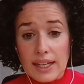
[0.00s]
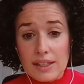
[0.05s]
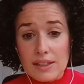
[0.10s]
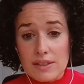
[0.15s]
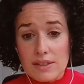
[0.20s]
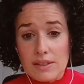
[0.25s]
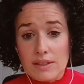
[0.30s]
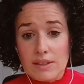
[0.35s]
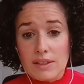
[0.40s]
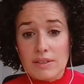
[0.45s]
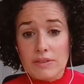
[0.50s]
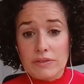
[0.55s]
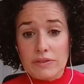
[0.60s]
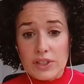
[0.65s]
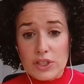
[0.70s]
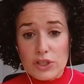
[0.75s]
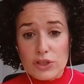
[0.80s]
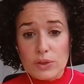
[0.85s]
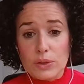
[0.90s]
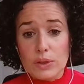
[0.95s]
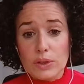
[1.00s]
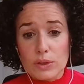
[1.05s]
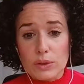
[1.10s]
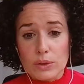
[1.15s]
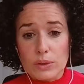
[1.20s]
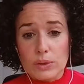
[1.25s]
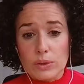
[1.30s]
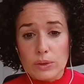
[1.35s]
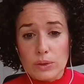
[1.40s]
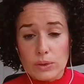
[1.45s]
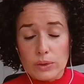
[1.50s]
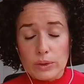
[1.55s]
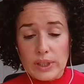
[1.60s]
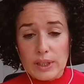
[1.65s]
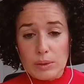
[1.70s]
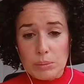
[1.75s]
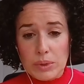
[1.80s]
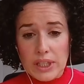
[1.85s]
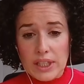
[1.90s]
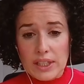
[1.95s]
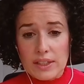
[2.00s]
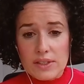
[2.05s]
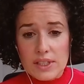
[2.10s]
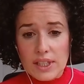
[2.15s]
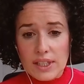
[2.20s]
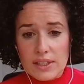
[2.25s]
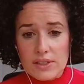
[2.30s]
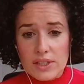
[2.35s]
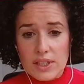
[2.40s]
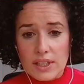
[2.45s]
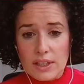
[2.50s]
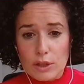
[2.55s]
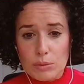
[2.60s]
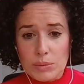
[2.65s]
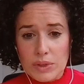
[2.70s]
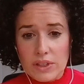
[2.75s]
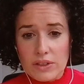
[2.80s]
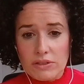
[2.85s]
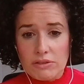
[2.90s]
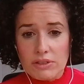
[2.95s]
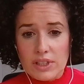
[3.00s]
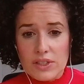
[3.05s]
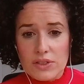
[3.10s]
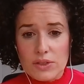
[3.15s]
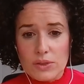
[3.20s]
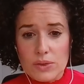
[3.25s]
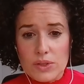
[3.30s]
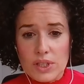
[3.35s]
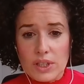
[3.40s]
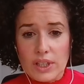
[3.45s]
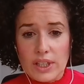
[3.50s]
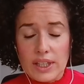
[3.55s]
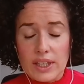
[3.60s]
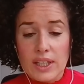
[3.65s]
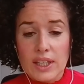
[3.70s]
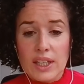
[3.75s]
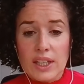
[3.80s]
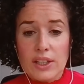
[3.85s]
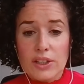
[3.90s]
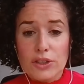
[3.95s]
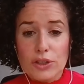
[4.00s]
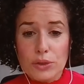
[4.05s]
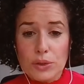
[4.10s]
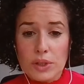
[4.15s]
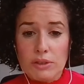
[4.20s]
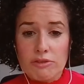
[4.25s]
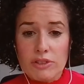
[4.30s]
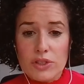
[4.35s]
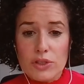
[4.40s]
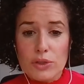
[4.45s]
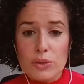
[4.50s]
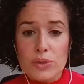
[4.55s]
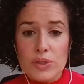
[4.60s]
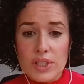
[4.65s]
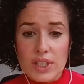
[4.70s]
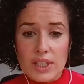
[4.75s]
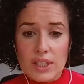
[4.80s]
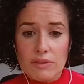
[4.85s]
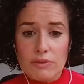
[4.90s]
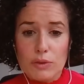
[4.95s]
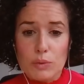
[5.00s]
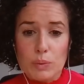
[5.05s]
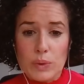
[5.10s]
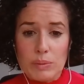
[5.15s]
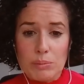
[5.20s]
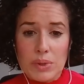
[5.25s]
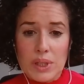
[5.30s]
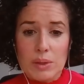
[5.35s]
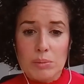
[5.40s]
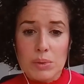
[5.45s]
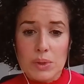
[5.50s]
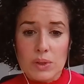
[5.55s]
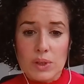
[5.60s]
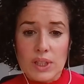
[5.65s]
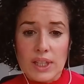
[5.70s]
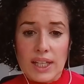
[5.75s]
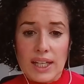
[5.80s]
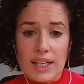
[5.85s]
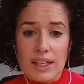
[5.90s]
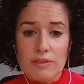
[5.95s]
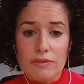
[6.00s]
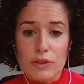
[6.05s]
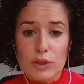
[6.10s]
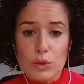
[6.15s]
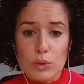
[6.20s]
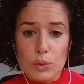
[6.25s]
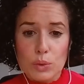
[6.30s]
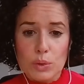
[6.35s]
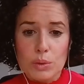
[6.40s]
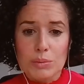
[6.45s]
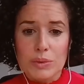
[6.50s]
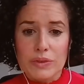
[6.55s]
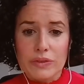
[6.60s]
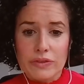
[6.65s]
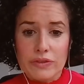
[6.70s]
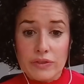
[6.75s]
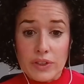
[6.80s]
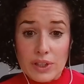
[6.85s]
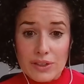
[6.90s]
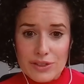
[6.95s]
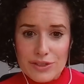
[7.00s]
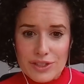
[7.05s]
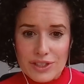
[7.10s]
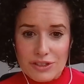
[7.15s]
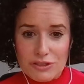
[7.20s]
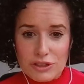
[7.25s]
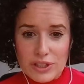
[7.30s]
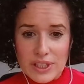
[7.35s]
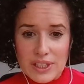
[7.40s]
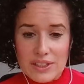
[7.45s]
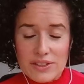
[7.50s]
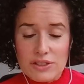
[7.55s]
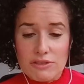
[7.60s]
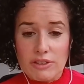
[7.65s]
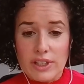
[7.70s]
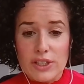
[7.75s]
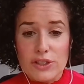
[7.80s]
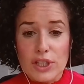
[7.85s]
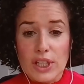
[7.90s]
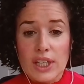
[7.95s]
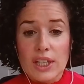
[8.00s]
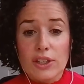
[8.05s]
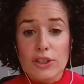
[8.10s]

add fish oil or, or E P A and D H A omega three to your diet, you can reduce, even with people that have normal fasting triglycerides,